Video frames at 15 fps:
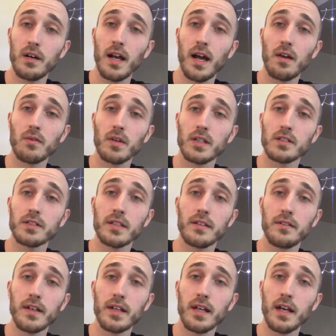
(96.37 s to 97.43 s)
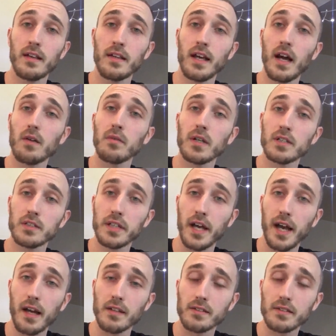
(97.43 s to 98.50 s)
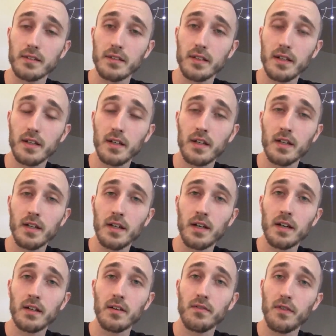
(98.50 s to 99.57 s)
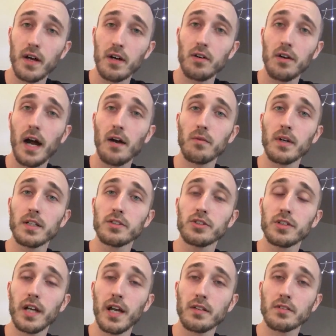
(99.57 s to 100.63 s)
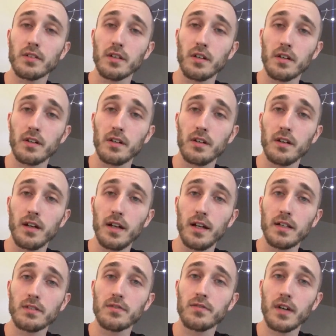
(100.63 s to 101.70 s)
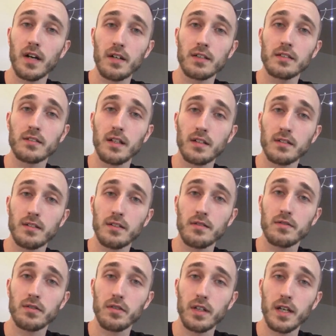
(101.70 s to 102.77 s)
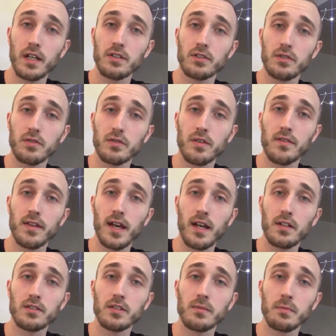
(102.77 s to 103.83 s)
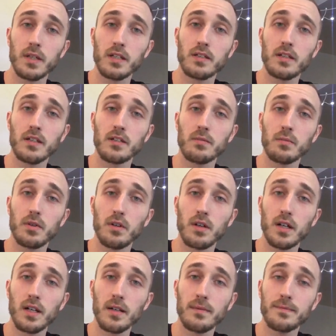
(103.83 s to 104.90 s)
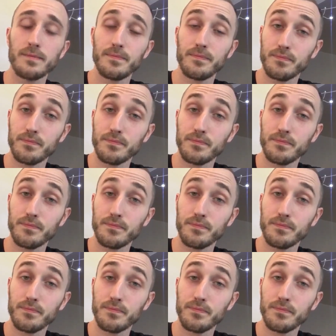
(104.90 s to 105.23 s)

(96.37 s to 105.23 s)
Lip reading: Outrage TV in the Outrage Cast, the federal outrage chancellor is very sensitive to the issues of the LGBT community.